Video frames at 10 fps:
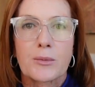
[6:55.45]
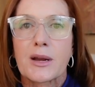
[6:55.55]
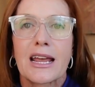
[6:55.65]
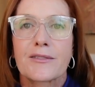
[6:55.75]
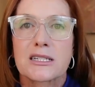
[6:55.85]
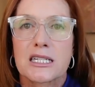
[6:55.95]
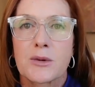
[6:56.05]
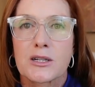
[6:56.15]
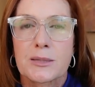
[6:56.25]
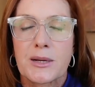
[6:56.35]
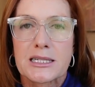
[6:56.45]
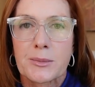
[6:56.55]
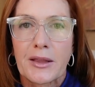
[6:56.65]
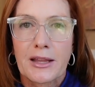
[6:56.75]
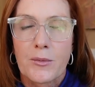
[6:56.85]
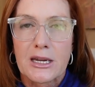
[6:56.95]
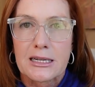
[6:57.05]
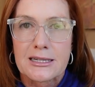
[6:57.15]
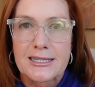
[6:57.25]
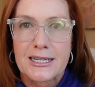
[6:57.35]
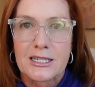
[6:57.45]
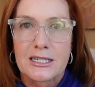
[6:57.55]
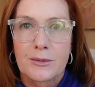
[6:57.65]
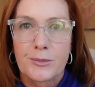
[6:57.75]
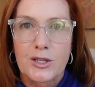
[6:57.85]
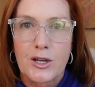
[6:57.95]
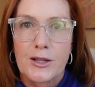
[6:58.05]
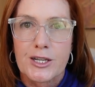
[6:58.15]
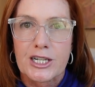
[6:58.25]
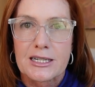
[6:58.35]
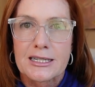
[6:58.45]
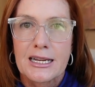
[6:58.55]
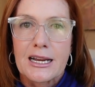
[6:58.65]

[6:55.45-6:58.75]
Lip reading: and we have a small specimen that we can send to the pathologist.